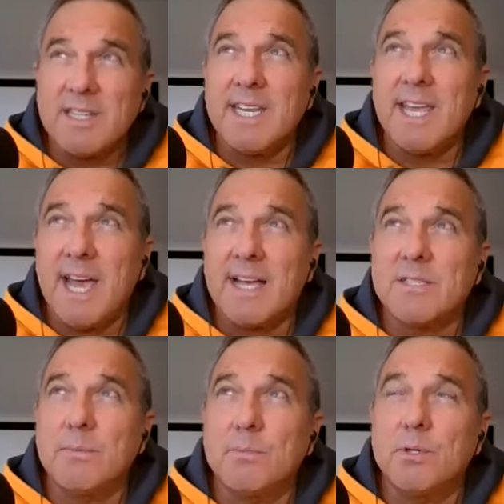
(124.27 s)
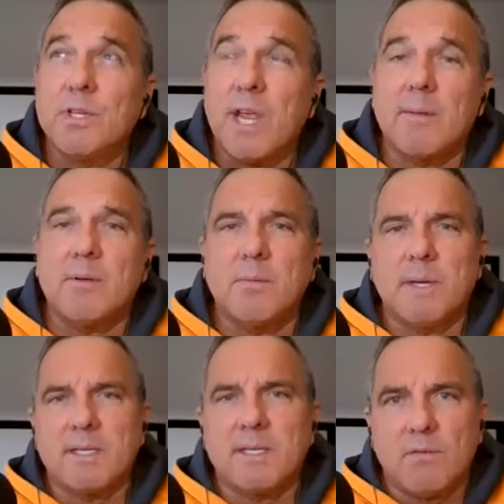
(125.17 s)
that he has in Bush Hamdan
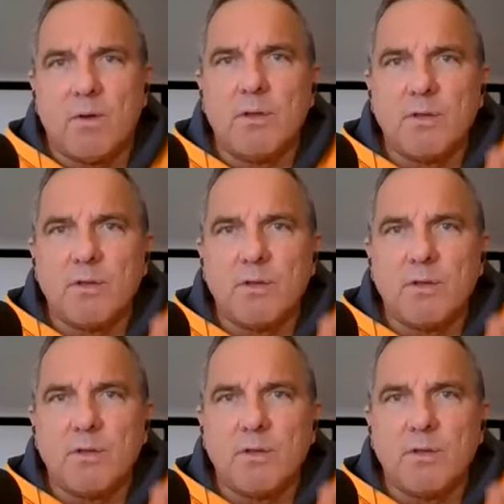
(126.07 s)
because of all